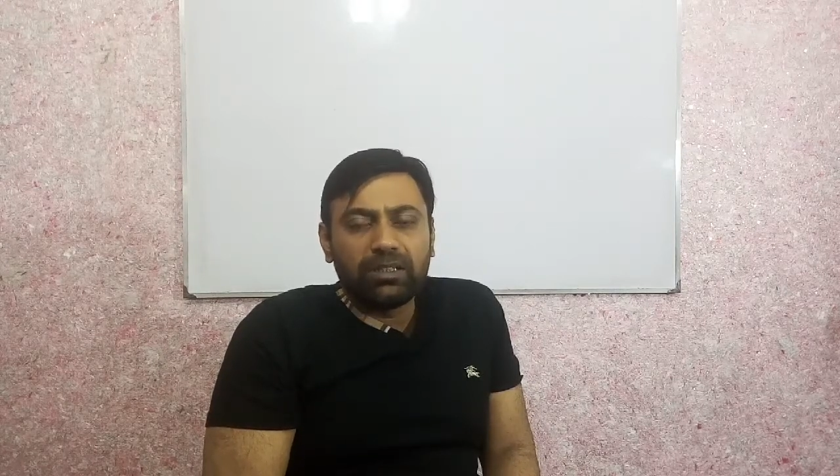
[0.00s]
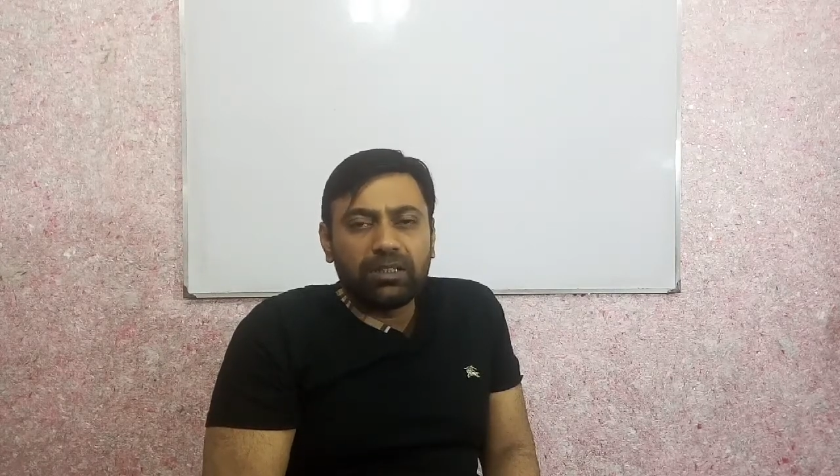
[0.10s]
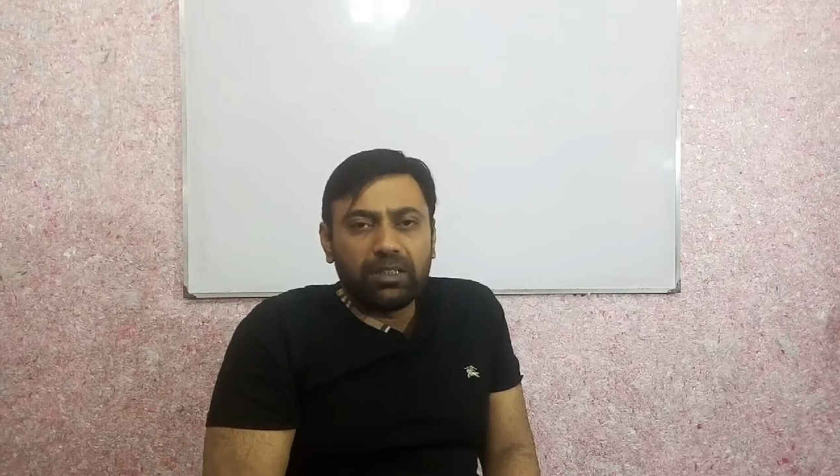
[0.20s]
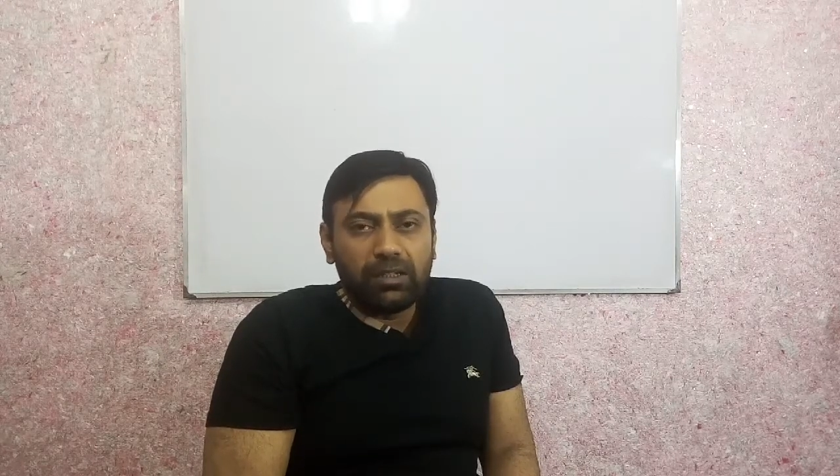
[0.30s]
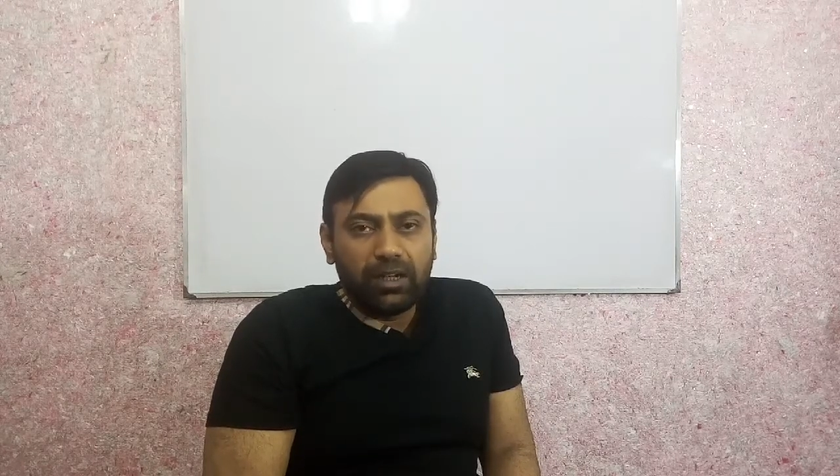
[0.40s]

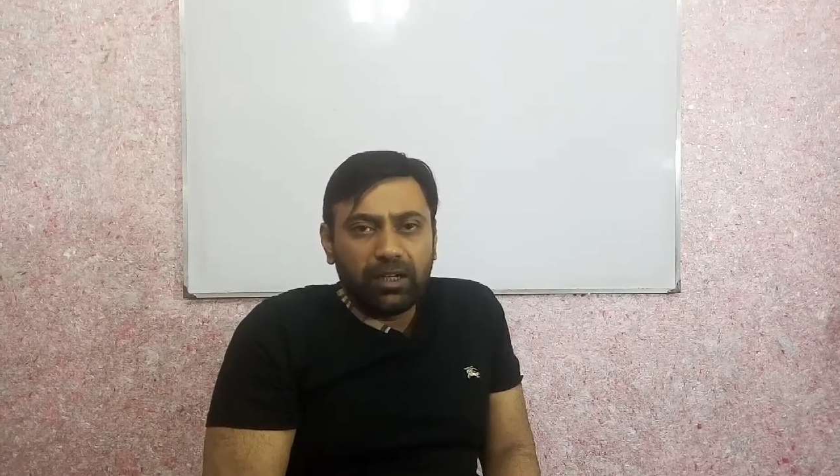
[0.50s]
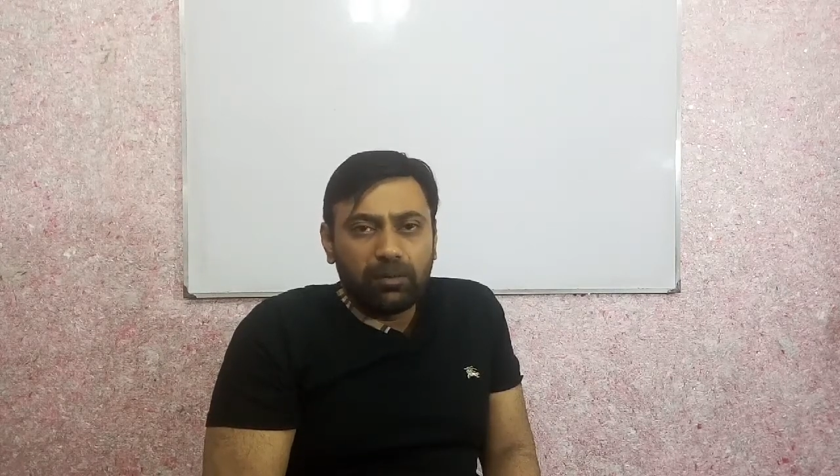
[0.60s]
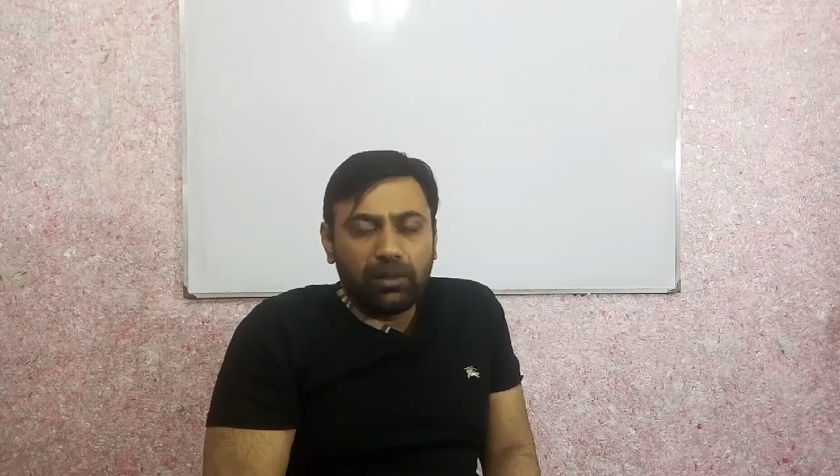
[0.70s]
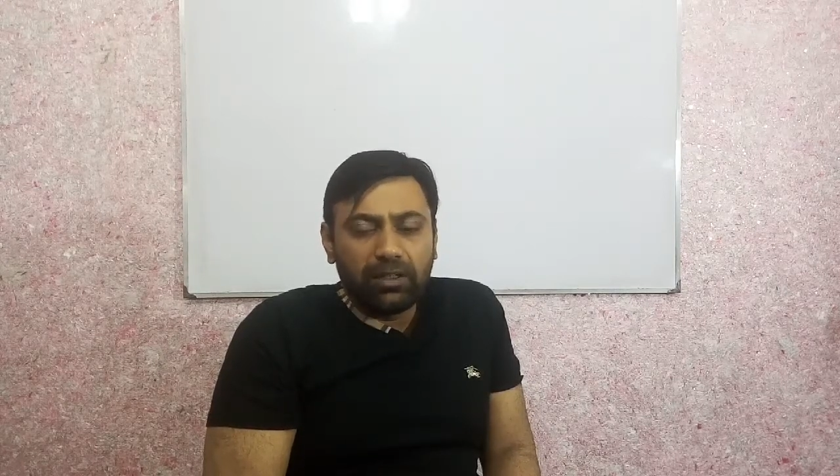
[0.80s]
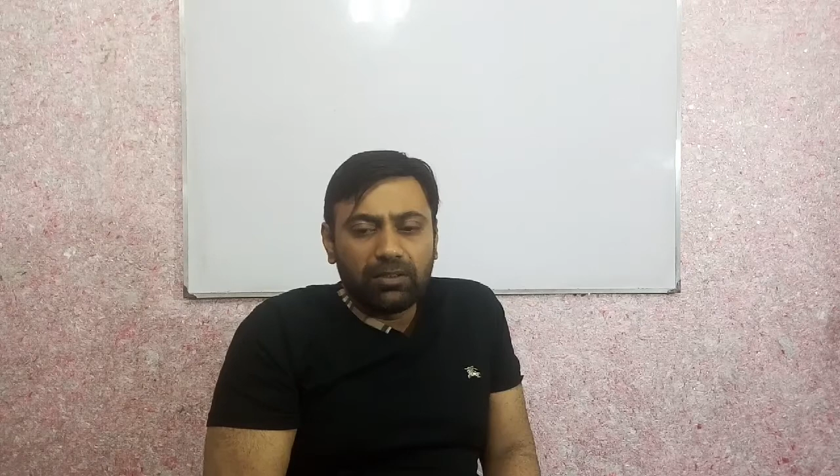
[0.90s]
still write a
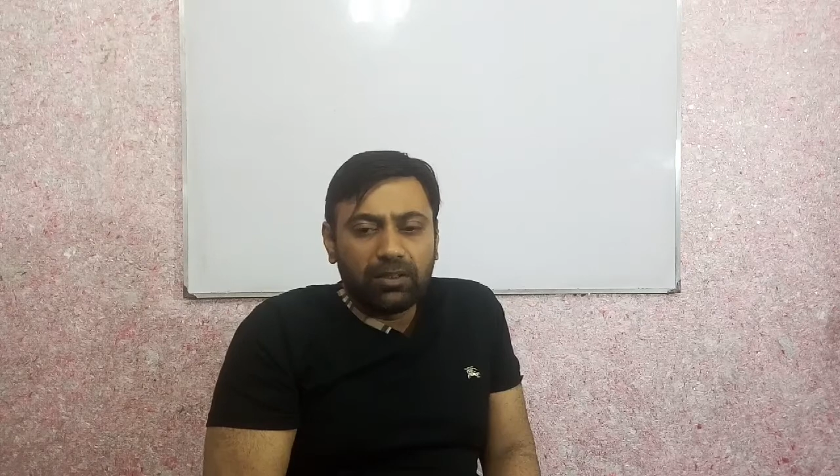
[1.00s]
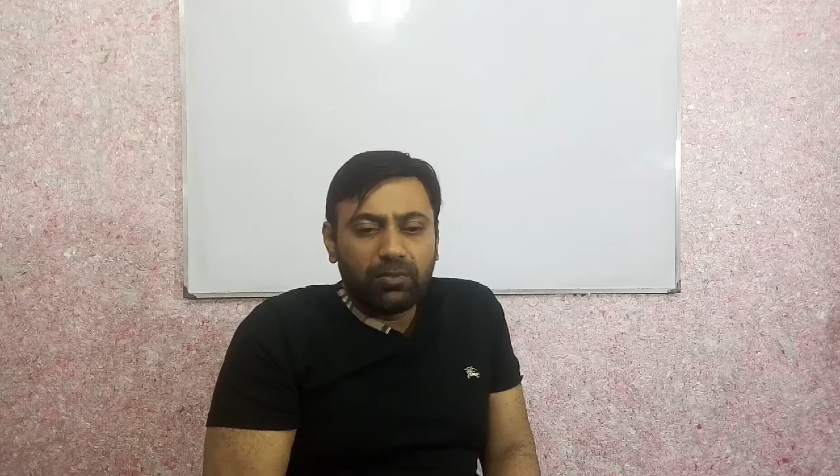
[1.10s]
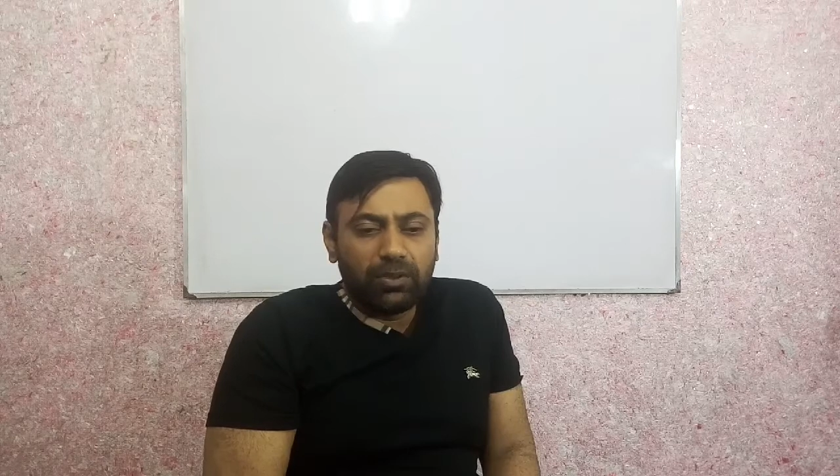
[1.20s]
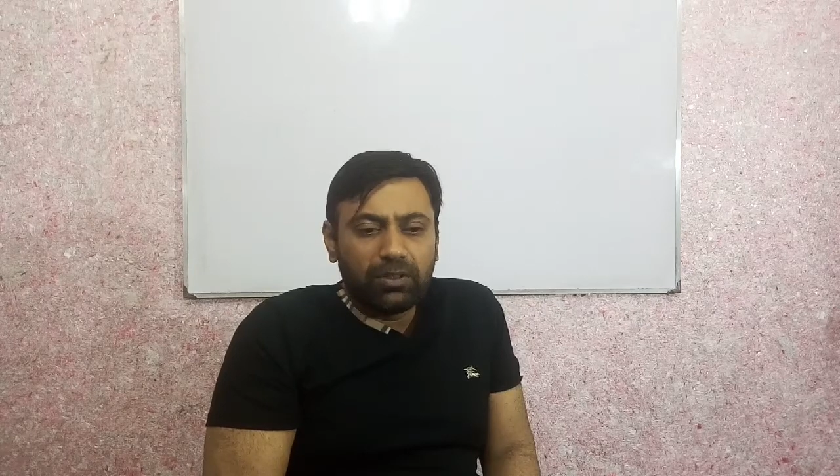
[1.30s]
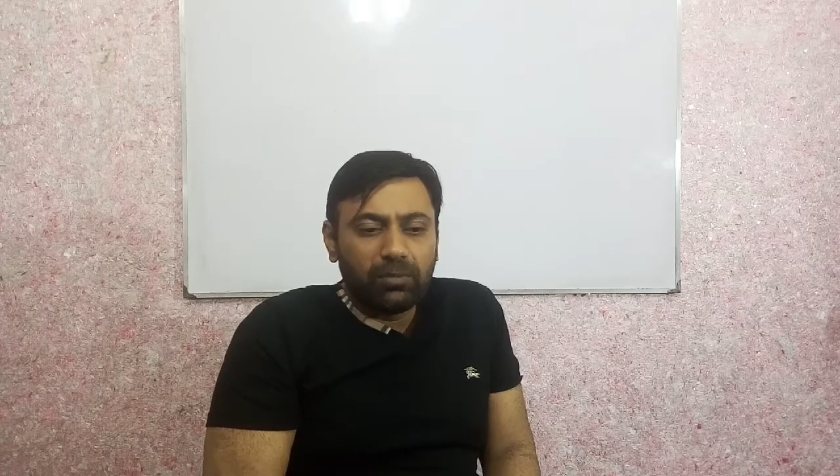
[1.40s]
balanced equation